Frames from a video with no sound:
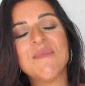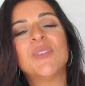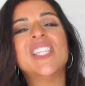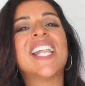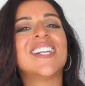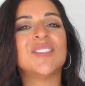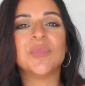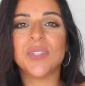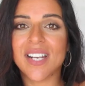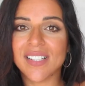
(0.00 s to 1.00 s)
mudarris,
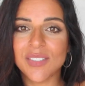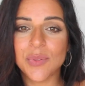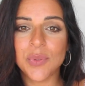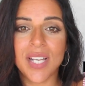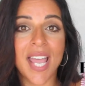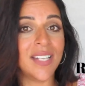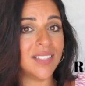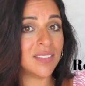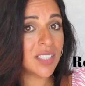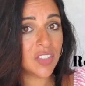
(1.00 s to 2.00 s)
mudarrisun, and
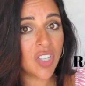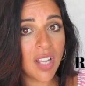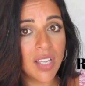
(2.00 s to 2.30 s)
etc.